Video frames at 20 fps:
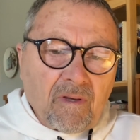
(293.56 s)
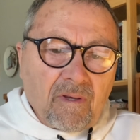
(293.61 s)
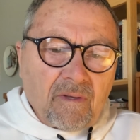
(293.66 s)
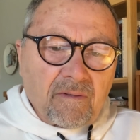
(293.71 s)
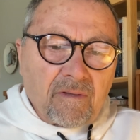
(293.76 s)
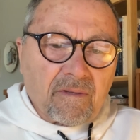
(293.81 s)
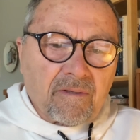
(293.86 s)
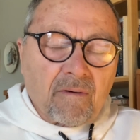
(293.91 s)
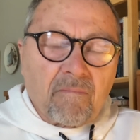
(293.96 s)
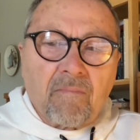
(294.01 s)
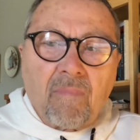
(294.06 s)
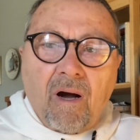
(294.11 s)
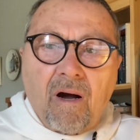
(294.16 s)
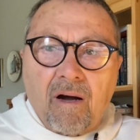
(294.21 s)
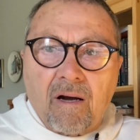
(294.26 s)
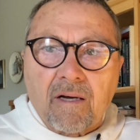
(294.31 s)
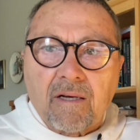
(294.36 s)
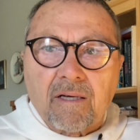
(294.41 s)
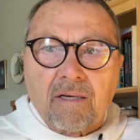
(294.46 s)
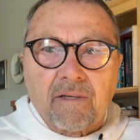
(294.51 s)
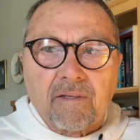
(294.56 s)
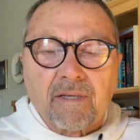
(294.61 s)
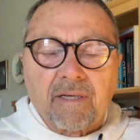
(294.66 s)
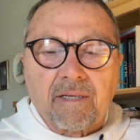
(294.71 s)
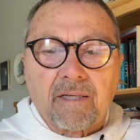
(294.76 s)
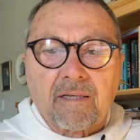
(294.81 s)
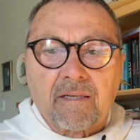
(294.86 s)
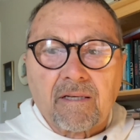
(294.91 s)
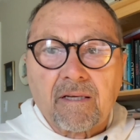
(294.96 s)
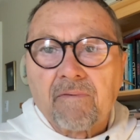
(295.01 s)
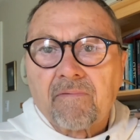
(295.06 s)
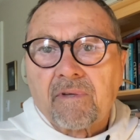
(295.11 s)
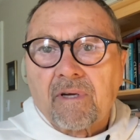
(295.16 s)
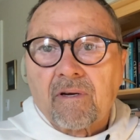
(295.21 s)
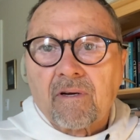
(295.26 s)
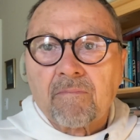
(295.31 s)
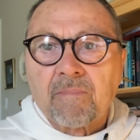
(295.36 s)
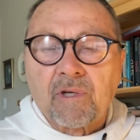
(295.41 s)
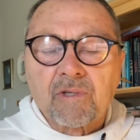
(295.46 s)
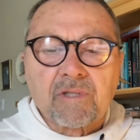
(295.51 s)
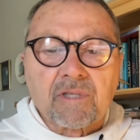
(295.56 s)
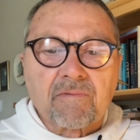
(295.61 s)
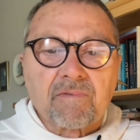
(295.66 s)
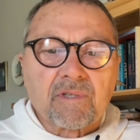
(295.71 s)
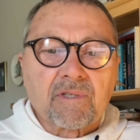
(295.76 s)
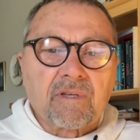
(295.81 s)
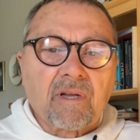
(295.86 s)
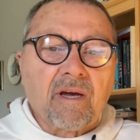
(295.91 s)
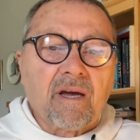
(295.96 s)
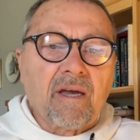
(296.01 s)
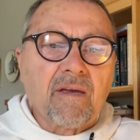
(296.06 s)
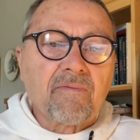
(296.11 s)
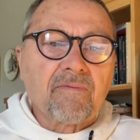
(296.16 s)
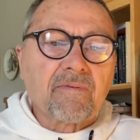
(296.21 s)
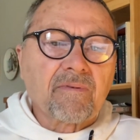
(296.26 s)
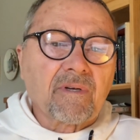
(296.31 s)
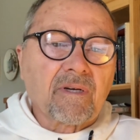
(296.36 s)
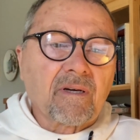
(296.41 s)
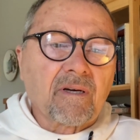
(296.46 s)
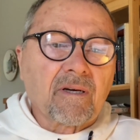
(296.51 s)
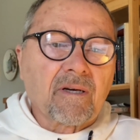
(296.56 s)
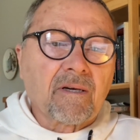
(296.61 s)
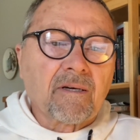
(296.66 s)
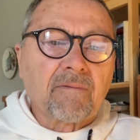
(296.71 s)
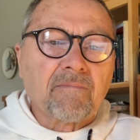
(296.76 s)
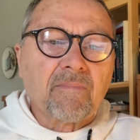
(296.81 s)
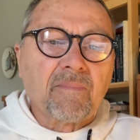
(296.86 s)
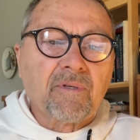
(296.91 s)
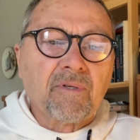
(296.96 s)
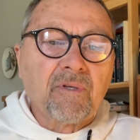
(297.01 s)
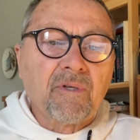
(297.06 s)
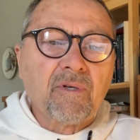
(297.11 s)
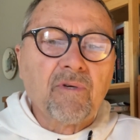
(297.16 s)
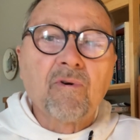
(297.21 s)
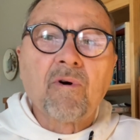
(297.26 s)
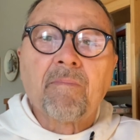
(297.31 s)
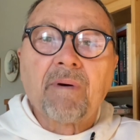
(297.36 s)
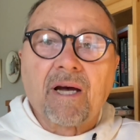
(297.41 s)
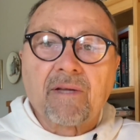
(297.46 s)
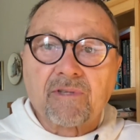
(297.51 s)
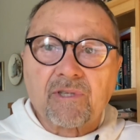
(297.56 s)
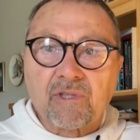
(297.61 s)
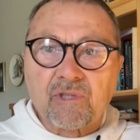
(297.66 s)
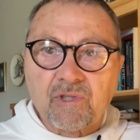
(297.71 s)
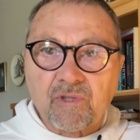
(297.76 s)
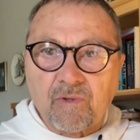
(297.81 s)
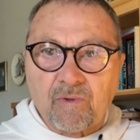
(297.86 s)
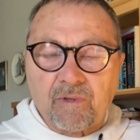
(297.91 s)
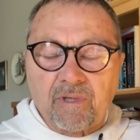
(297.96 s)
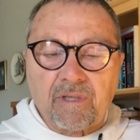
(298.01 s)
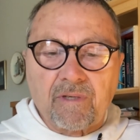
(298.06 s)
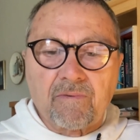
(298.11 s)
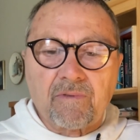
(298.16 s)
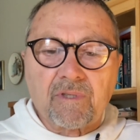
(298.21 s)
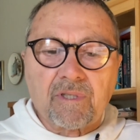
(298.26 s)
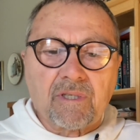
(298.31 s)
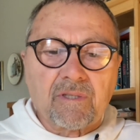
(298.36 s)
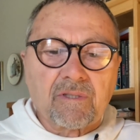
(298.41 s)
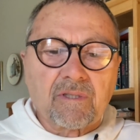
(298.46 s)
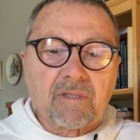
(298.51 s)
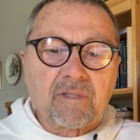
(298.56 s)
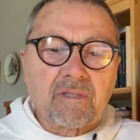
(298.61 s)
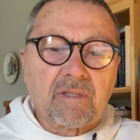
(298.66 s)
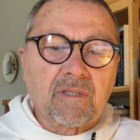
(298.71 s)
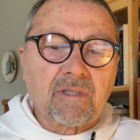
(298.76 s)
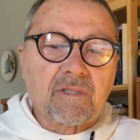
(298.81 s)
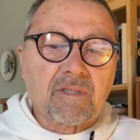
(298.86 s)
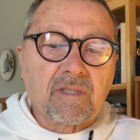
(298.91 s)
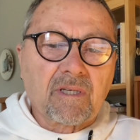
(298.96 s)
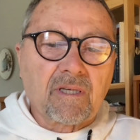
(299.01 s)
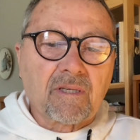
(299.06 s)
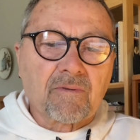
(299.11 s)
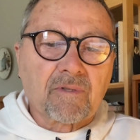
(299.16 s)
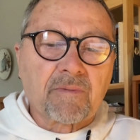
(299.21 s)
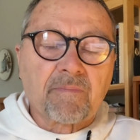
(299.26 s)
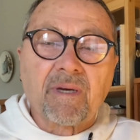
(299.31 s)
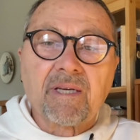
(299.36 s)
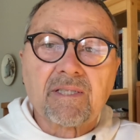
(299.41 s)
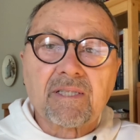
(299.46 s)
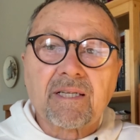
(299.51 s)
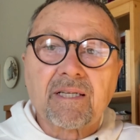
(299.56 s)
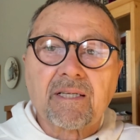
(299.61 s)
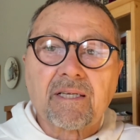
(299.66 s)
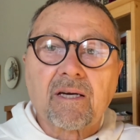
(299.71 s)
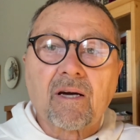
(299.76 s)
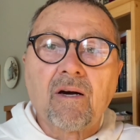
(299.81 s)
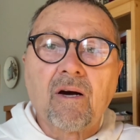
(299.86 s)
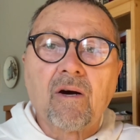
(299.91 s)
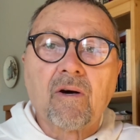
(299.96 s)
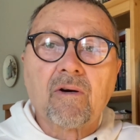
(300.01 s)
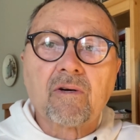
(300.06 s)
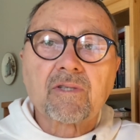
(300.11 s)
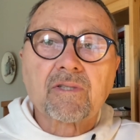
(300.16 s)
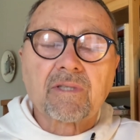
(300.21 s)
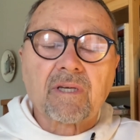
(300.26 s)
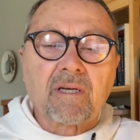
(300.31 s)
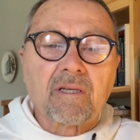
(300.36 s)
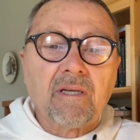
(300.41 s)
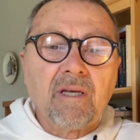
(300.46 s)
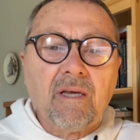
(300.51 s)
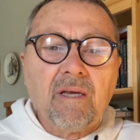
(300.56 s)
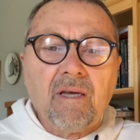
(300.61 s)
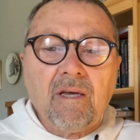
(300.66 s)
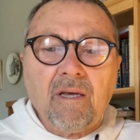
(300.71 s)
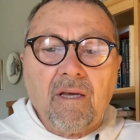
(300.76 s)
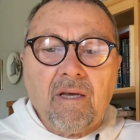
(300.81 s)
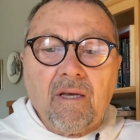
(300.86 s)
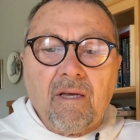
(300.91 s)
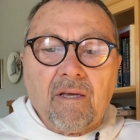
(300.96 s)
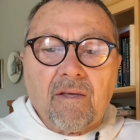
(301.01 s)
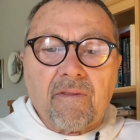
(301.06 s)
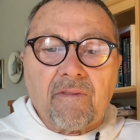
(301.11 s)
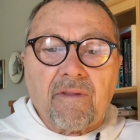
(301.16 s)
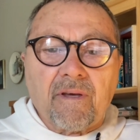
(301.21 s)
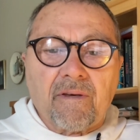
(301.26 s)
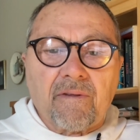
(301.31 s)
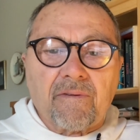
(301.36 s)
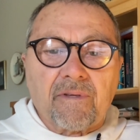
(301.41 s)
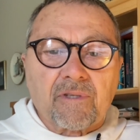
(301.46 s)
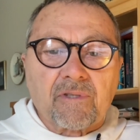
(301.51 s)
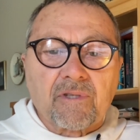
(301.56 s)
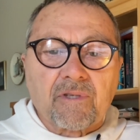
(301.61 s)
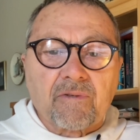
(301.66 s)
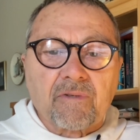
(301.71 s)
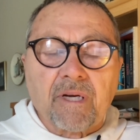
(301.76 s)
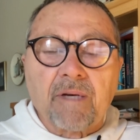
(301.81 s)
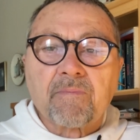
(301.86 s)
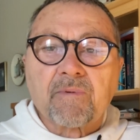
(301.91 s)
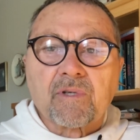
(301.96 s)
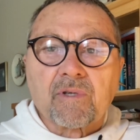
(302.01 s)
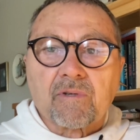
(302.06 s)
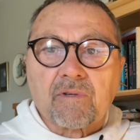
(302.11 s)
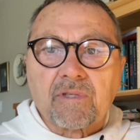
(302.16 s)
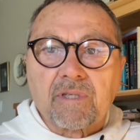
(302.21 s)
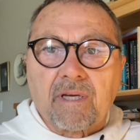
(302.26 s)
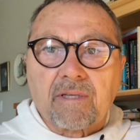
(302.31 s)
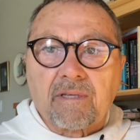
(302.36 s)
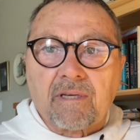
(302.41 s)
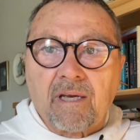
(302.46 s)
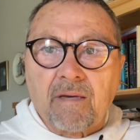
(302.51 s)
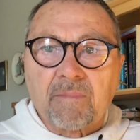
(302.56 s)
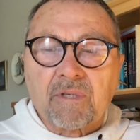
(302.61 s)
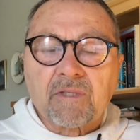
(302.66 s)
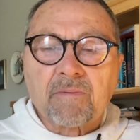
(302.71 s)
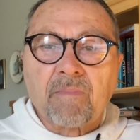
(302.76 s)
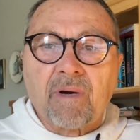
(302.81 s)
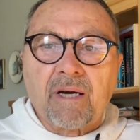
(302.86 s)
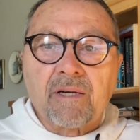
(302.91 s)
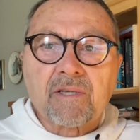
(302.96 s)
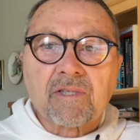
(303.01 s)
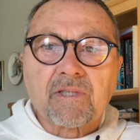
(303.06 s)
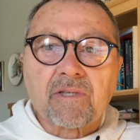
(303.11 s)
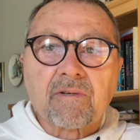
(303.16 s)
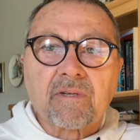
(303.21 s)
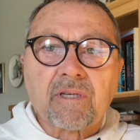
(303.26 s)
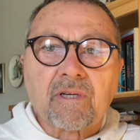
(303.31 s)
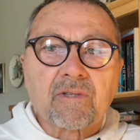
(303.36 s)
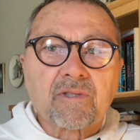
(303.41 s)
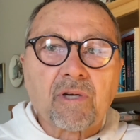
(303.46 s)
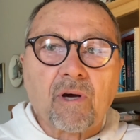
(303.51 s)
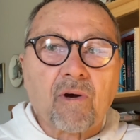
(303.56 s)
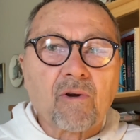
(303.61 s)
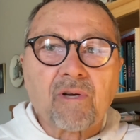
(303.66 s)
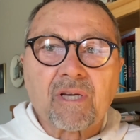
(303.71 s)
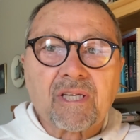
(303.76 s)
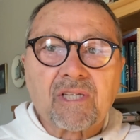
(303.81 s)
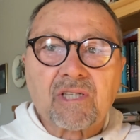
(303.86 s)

that the monk that had lived there most of his life knew about this story of Jesus. And he said it was basically a hoax, that the scriptures at the Hemis Monastery are totally